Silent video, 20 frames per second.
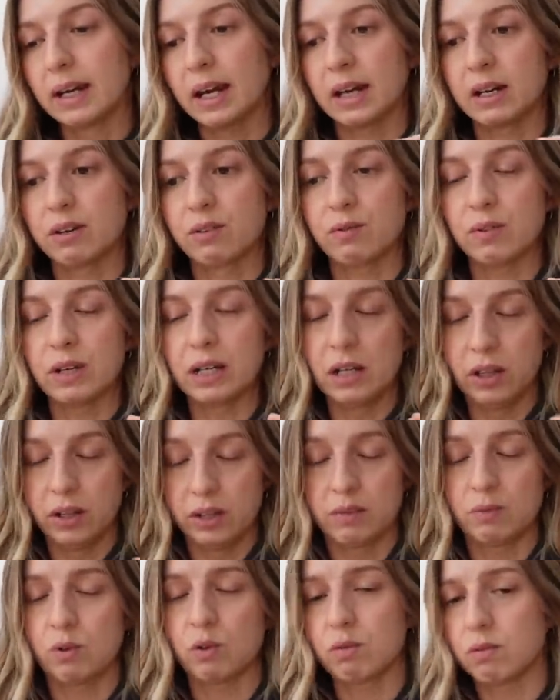And
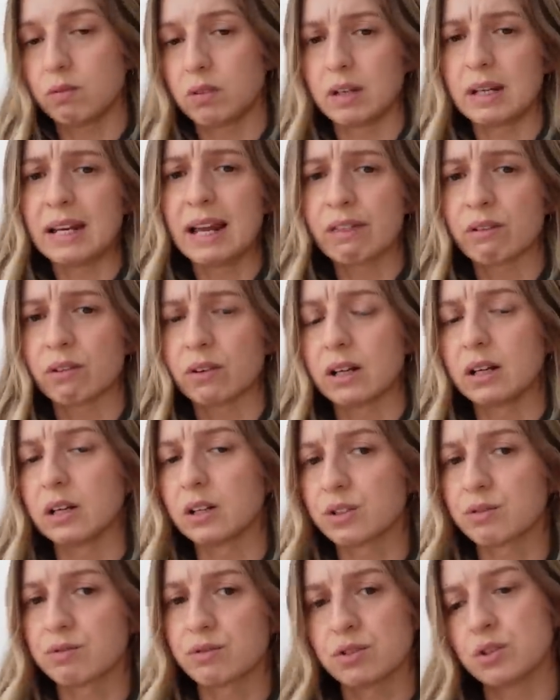the leather on it
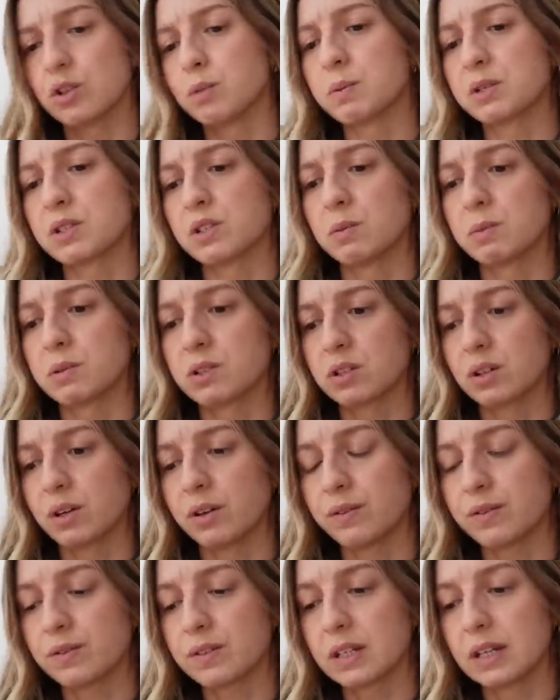looks super, super
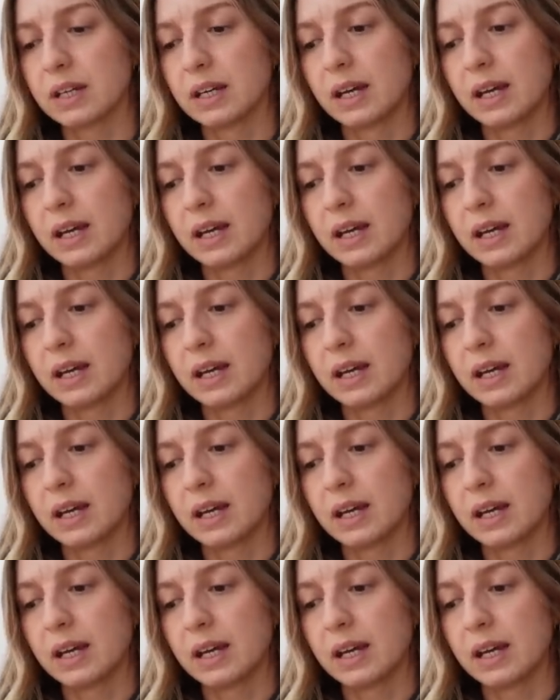soft.